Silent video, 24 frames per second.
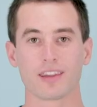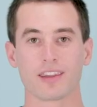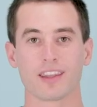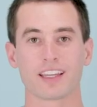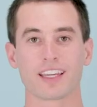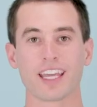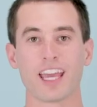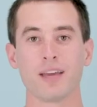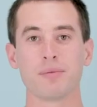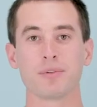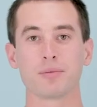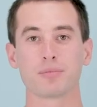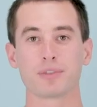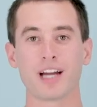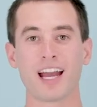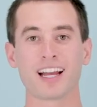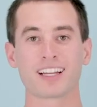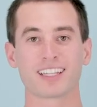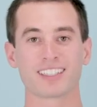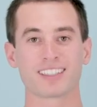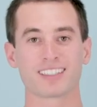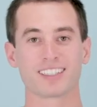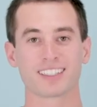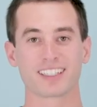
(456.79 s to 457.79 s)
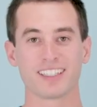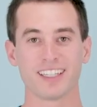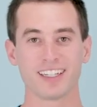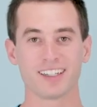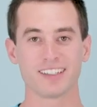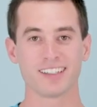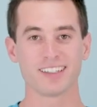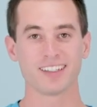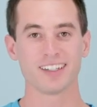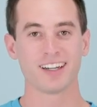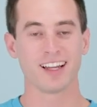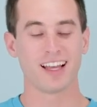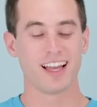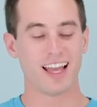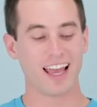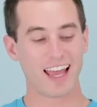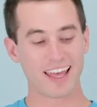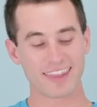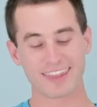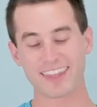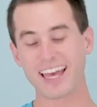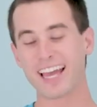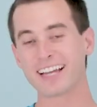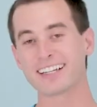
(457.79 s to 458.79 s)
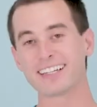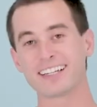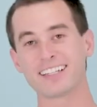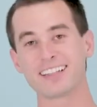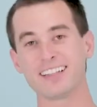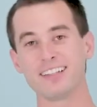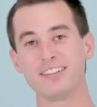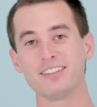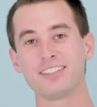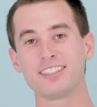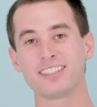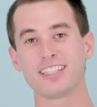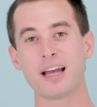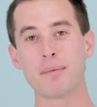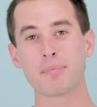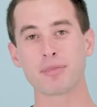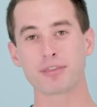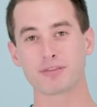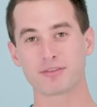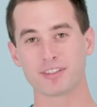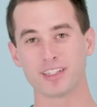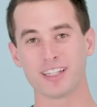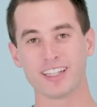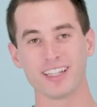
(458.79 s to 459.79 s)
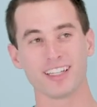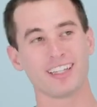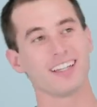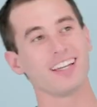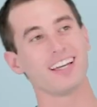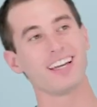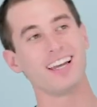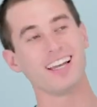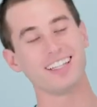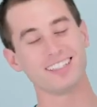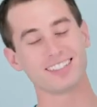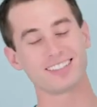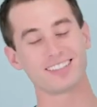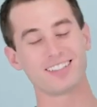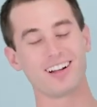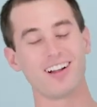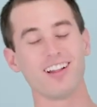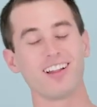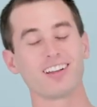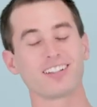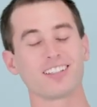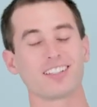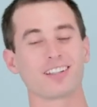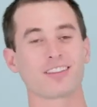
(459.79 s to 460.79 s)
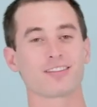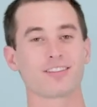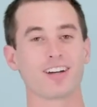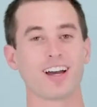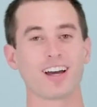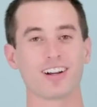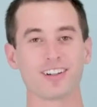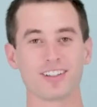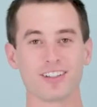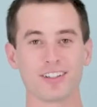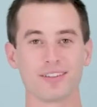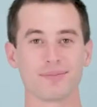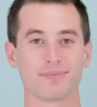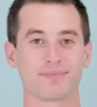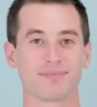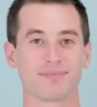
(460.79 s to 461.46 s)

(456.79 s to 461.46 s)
The cable bracket's secure, and that concludes step 3, installing your throttle.